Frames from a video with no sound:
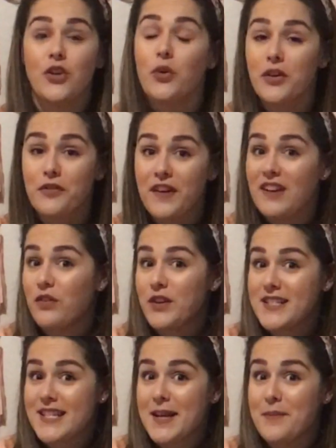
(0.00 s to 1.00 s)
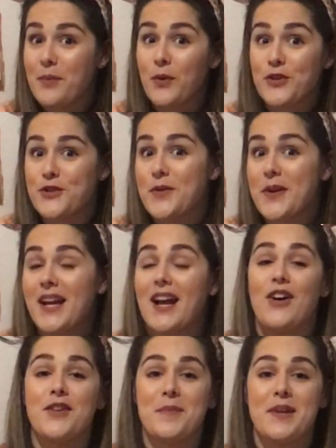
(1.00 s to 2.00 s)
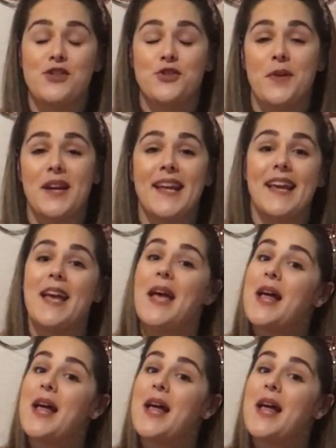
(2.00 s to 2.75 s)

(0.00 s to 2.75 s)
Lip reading: your favorite tip or trick on pin trading,